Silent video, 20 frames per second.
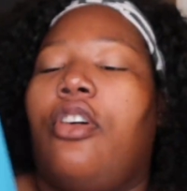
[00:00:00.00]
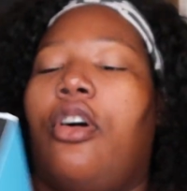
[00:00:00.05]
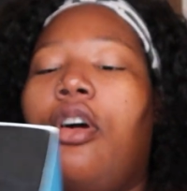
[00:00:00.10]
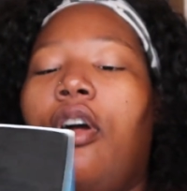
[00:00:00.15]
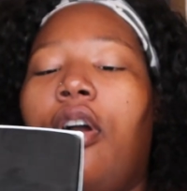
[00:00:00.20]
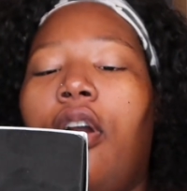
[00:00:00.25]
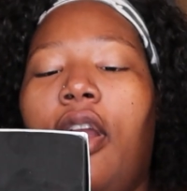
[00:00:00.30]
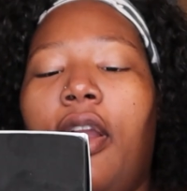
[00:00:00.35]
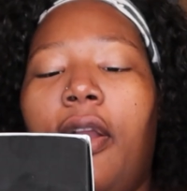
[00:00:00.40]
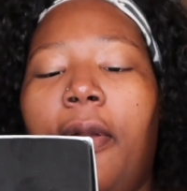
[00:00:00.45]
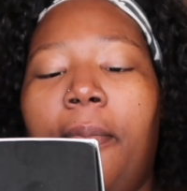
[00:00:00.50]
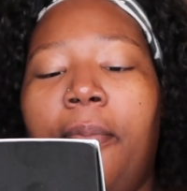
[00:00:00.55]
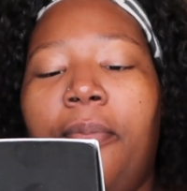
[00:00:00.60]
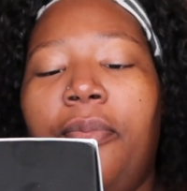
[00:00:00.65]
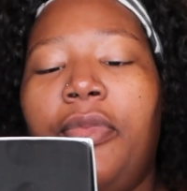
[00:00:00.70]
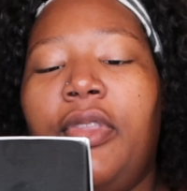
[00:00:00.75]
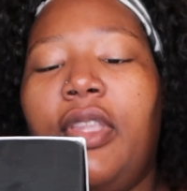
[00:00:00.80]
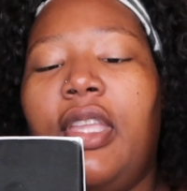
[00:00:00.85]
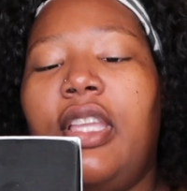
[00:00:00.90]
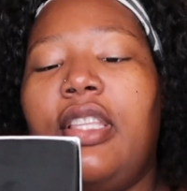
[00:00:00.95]
are,
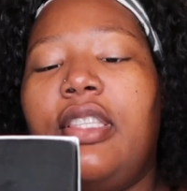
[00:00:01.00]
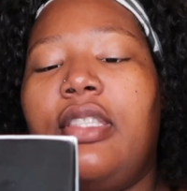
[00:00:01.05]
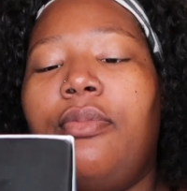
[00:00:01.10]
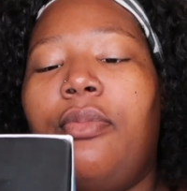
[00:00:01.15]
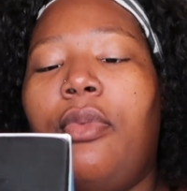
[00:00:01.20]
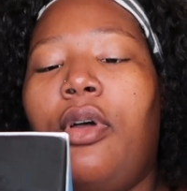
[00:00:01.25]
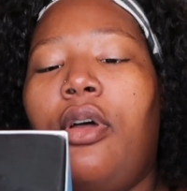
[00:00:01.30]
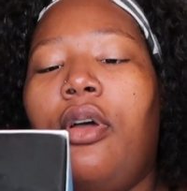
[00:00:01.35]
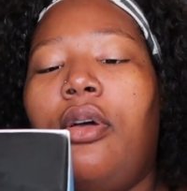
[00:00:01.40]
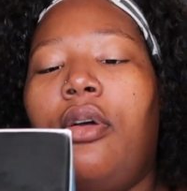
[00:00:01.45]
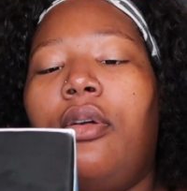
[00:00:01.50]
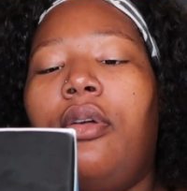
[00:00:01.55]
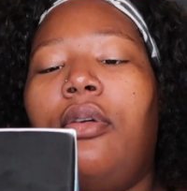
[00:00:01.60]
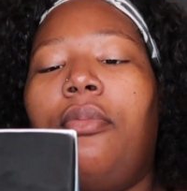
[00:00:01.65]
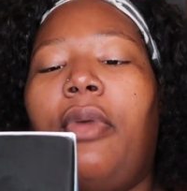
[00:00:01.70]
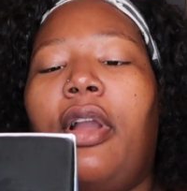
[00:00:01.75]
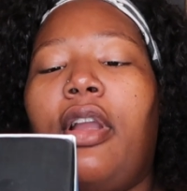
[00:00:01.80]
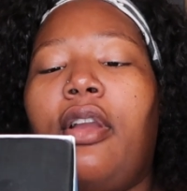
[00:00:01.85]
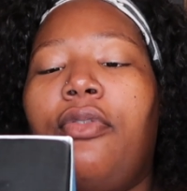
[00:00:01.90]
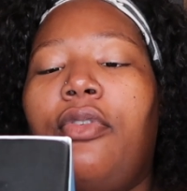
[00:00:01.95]
it's
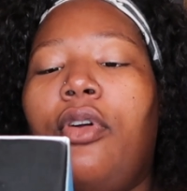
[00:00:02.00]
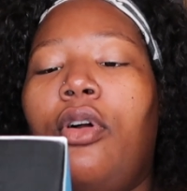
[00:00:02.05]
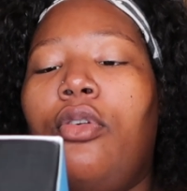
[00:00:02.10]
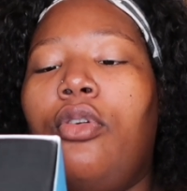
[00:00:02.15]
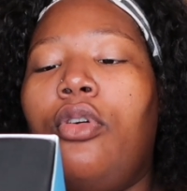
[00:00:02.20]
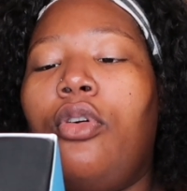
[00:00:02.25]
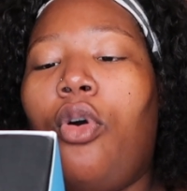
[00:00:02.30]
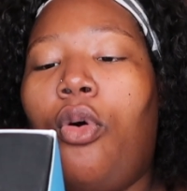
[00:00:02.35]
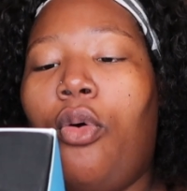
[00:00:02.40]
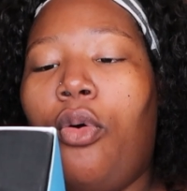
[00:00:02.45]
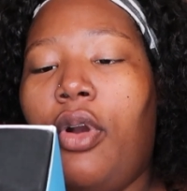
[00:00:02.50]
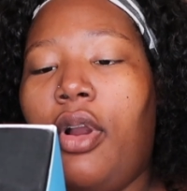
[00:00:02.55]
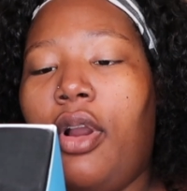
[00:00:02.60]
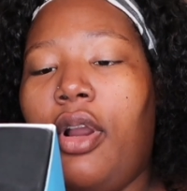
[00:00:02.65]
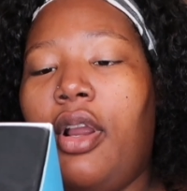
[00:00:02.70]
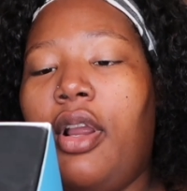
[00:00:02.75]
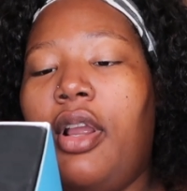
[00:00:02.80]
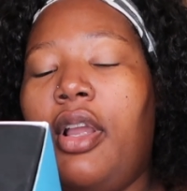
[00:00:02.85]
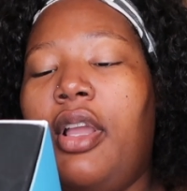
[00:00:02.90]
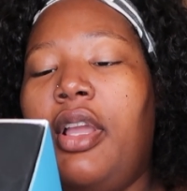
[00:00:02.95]
microphone
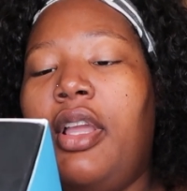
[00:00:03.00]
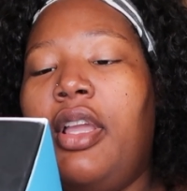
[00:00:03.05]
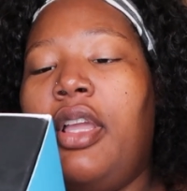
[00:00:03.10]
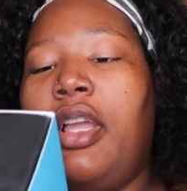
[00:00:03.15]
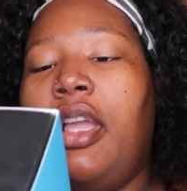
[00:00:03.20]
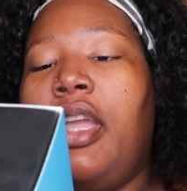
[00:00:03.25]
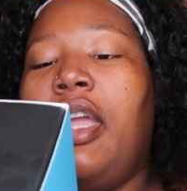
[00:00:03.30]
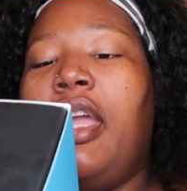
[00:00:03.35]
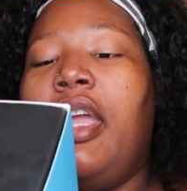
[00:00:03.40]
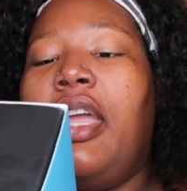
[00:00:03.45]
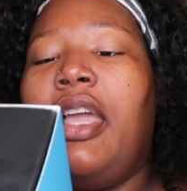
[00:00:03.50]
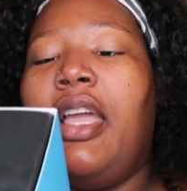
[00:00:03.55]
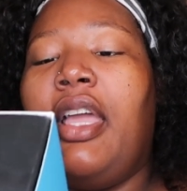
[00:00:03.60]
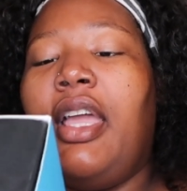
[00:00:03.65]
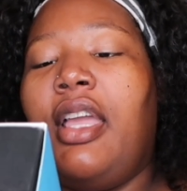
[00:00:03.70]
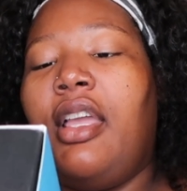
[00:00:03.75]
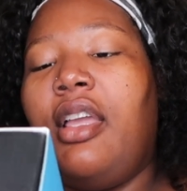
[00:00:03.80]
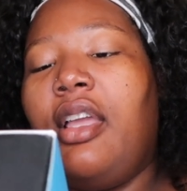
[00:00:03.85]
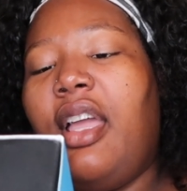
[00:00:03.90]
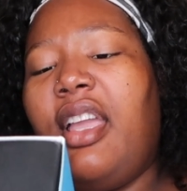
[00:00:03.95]
core,
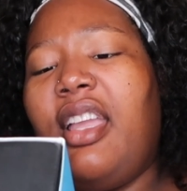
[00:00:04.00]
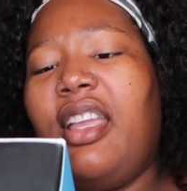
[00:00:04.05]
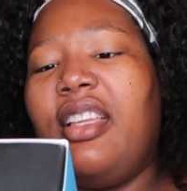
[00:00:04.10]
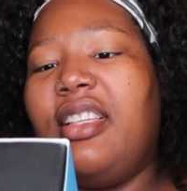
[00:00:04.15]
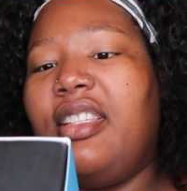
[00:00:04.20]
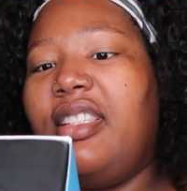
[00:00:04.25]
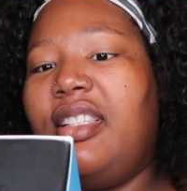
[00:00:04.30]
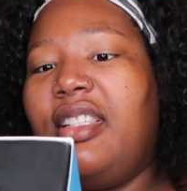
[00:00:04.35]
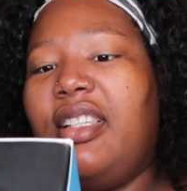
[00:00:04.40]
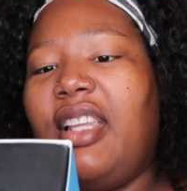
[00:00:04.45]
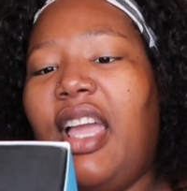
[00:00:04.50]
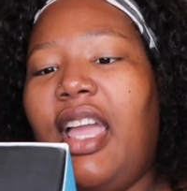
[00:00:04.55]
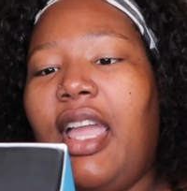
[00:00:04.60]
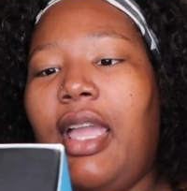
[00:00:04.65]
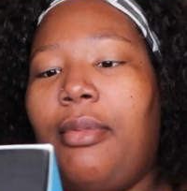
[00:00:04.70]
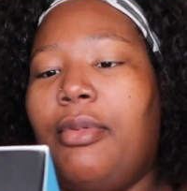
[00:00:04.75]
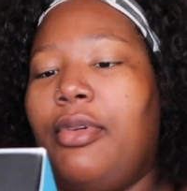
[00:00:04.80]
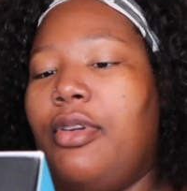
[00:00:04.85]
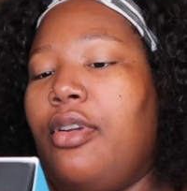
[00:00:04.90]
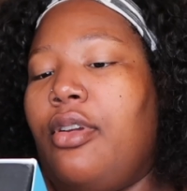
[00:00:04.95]
I guess it's
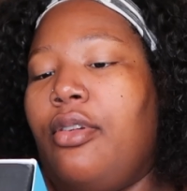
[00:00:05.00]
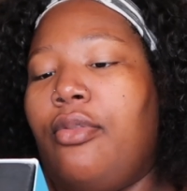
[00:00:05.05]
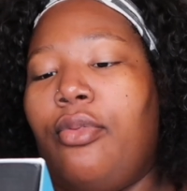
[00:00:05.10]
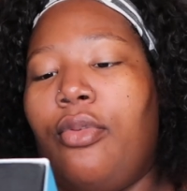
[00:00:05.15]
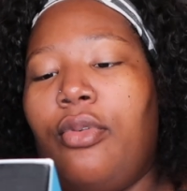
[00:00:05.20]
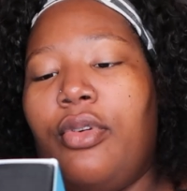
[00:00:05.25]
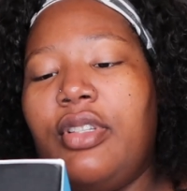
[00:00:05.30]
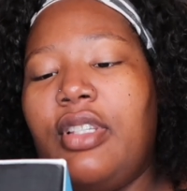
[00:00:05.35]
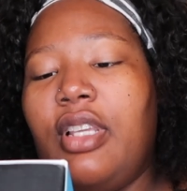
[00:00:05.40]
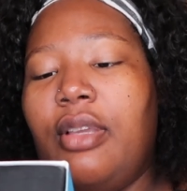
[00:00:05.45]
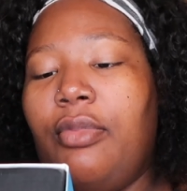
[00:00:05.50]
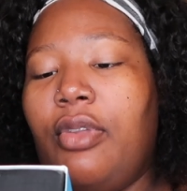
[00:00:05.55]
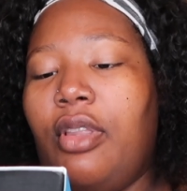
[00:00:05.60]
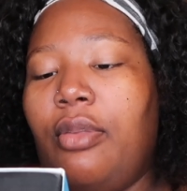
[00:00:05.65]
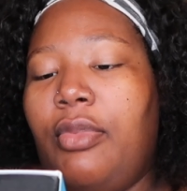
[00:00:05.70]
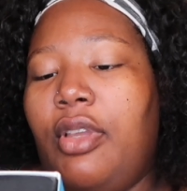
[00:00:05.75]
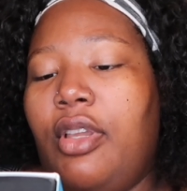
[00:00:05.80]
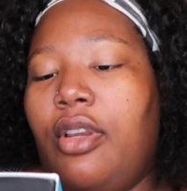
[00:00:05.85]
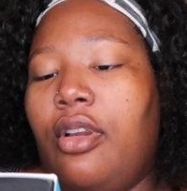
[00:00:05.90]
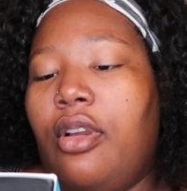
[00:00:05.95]
diameter, 14
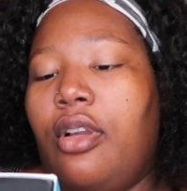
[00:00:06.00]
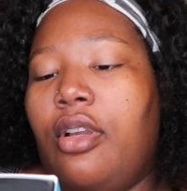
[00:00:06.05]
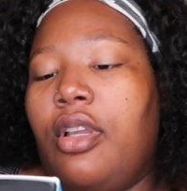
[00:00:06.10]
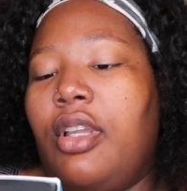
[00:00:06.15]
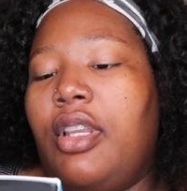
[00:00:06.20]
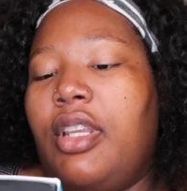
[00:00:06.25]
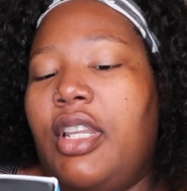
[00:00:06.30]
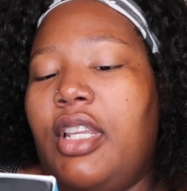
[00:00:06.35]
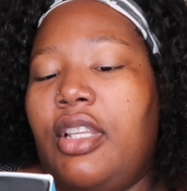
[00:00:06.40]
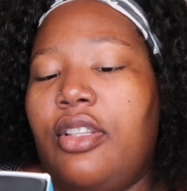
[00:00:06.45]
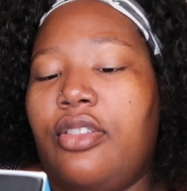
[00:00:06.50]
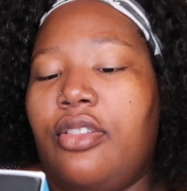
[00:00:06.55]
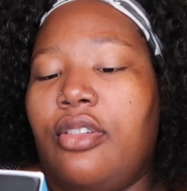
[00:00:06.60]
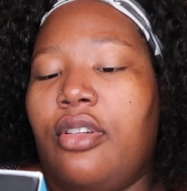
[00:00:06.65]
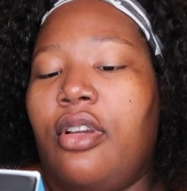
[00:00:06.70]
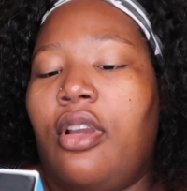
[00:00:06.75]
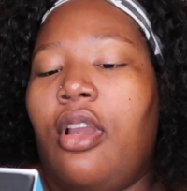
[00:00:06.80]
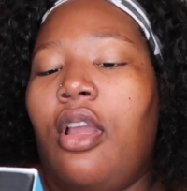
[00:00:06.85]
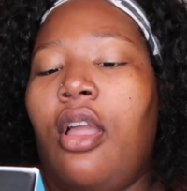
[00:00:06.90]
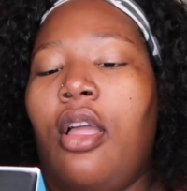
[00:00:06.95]
millimeter
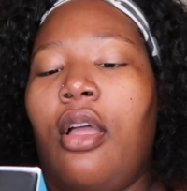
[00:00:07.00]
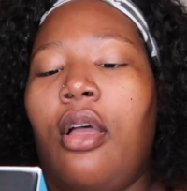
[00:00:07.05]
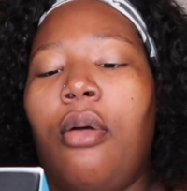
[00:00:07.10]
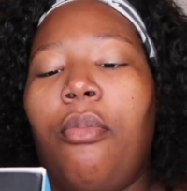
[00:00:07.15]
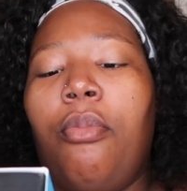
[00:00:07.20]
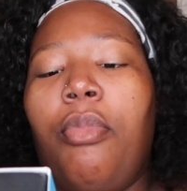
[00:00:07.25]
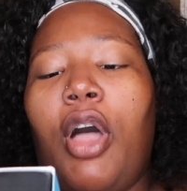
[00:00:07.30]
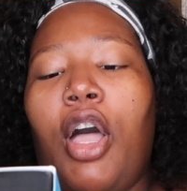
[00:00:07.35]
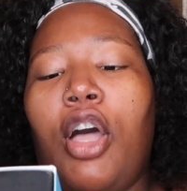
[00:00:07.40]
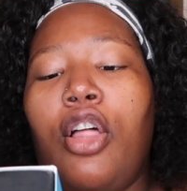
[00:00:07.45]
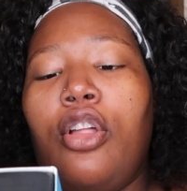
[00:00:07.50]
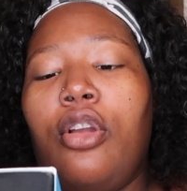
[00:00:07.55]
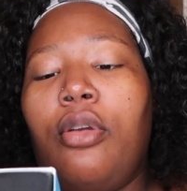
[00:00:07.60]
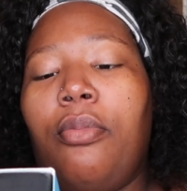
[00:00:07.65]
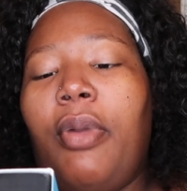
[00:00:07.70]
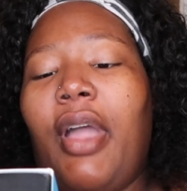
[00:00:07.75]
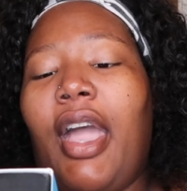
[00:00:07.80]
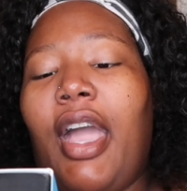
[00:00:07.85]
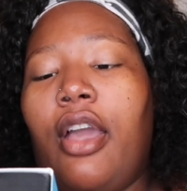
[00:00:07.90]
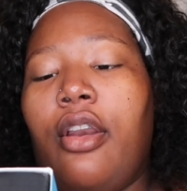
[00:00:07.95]
condenser, polar
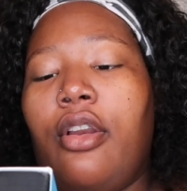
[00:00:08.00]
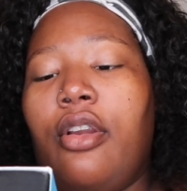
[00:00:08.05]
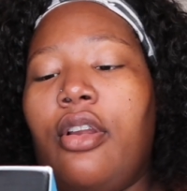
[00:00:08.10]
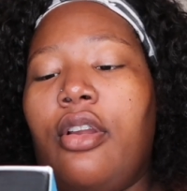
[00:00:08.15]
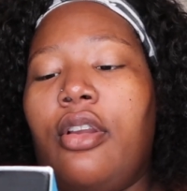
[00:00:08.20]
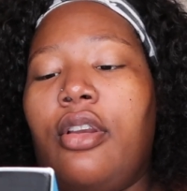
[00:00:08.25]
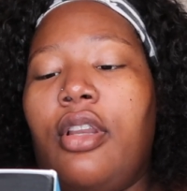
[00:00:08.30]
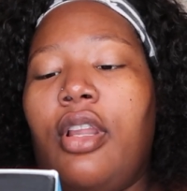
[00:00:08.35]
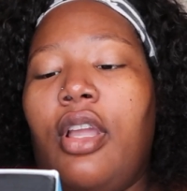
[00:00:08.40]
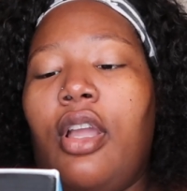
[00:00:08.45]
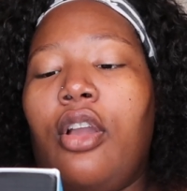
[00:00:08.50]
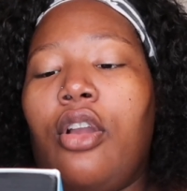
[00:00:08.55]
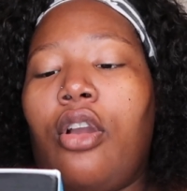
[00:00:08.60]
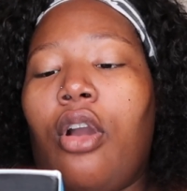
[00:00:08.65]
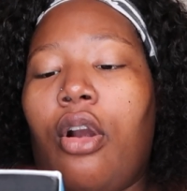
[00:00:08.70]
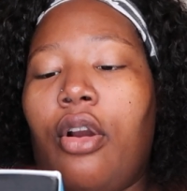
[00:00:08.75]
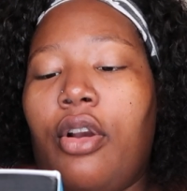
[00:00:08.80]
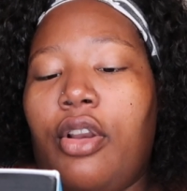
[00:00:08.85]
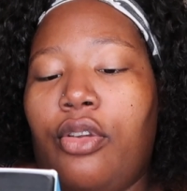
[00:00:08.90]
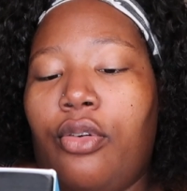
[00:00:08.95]
pattern
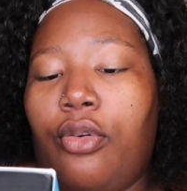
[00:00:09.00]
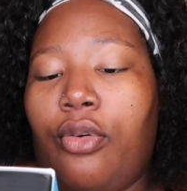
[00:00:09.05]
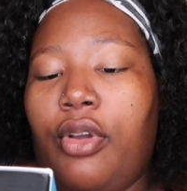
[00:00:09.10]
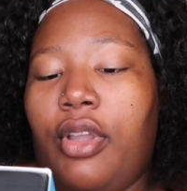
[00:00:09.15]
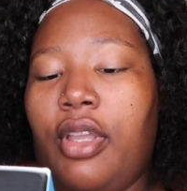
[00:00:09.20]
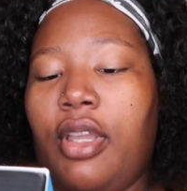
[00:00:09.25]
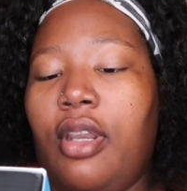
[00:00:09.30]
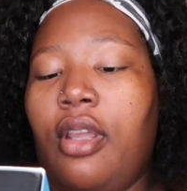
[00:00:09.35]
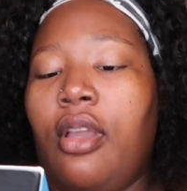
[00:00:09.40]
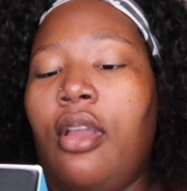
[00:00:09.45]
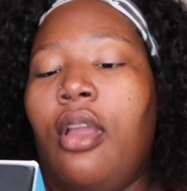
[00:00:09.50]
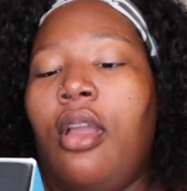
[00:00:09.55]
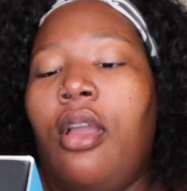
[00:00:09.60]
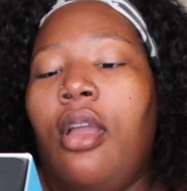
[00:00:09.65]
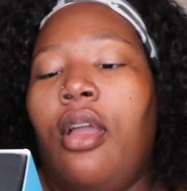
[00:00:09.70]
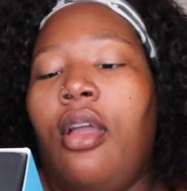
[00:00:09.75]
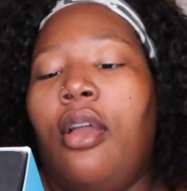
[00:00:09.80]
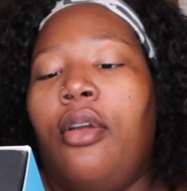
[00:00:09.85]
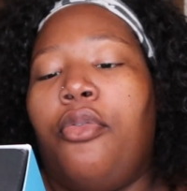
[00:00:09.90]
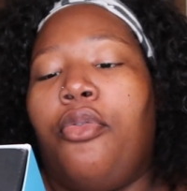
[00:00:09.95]
cardioid,
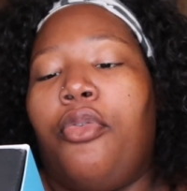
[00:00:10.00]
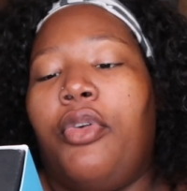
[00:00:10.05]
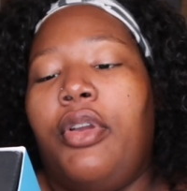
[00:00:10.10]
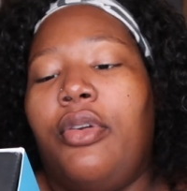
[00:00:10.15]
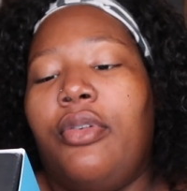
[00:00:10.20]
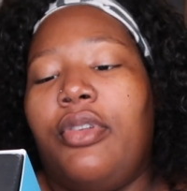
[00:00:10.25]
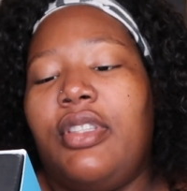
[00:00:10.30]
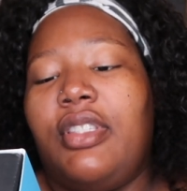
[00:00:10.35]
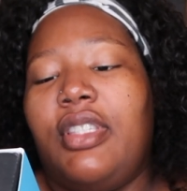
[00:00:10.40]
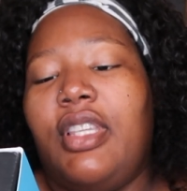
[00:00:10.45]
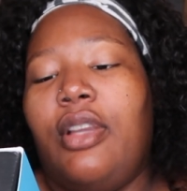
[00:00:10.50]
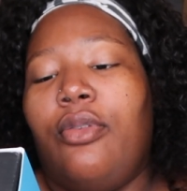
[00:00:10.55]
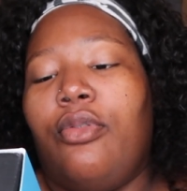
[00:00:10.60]
frequency